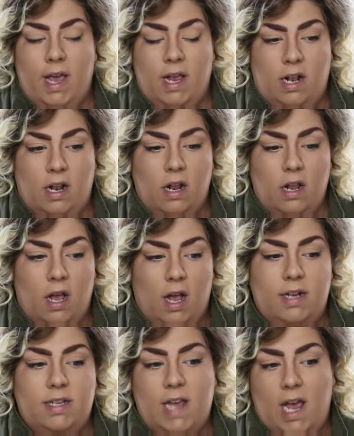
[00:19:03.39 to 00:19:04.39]
And I
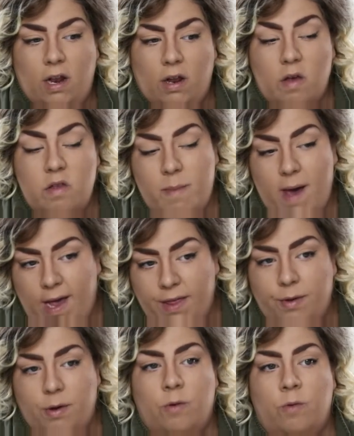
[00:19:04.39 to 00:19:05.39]
decided to go to the
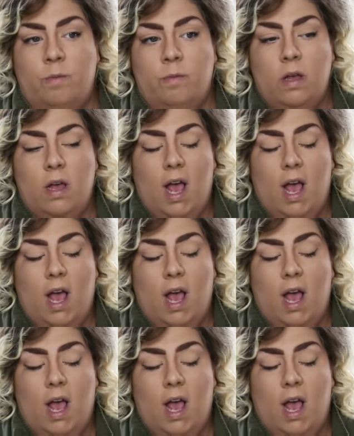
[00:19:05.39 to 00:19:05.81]
bathroom